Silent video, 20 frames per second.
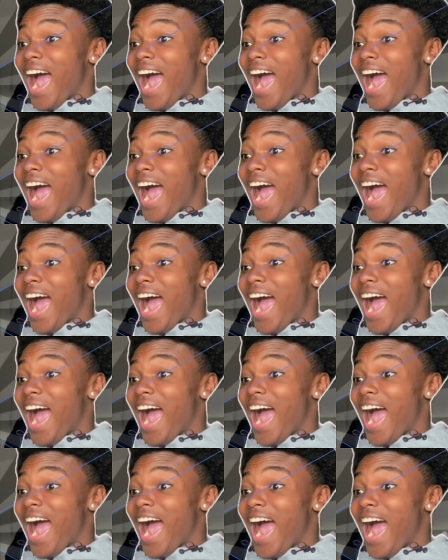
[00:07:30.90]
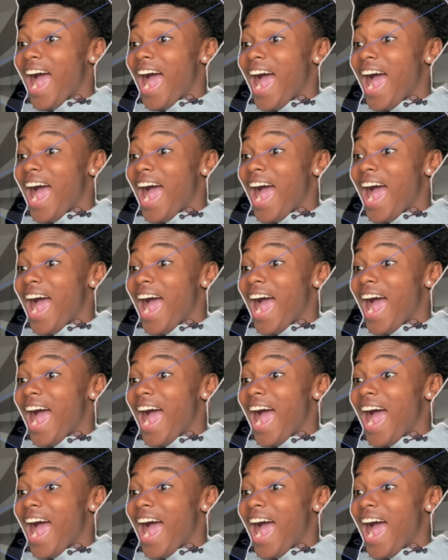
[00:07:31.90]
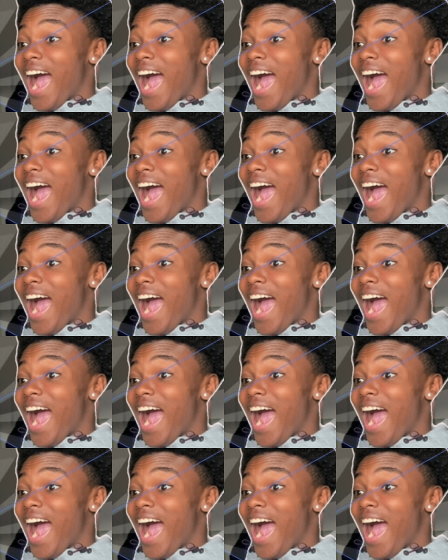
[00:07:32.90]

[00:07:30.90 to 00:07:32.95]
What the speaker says: Nothing is said.